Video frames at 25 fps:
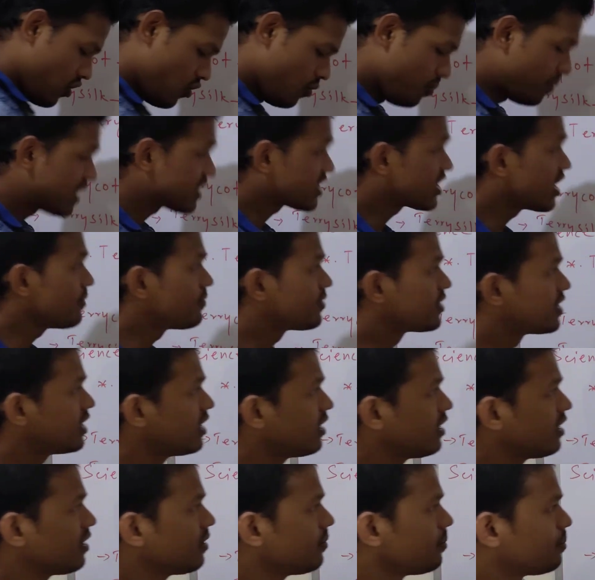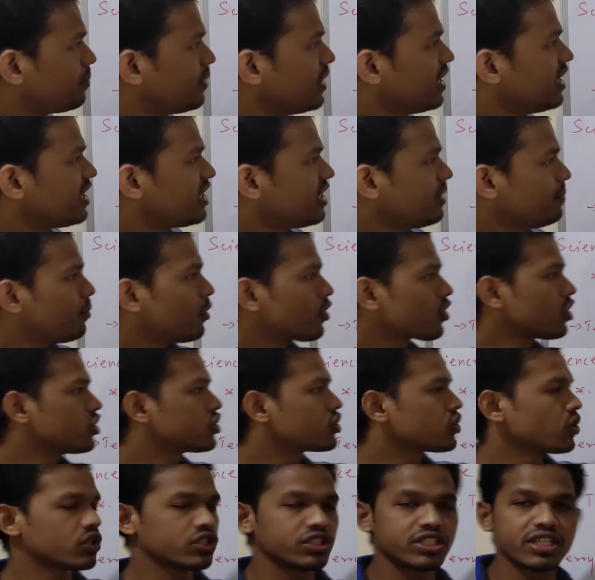you must have seen PET
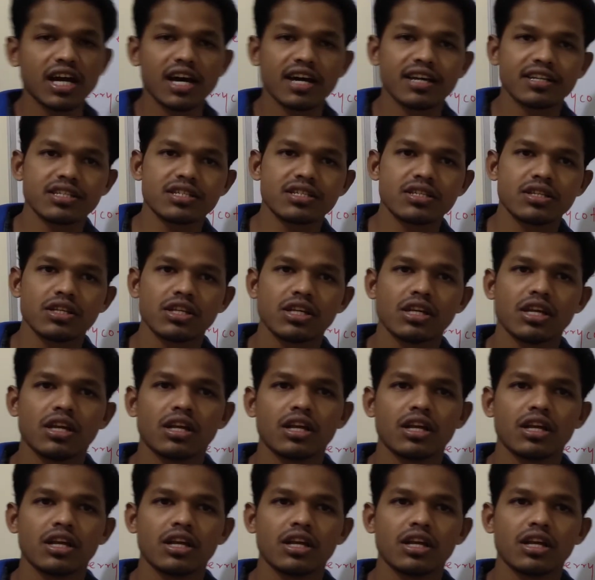bottles or jars.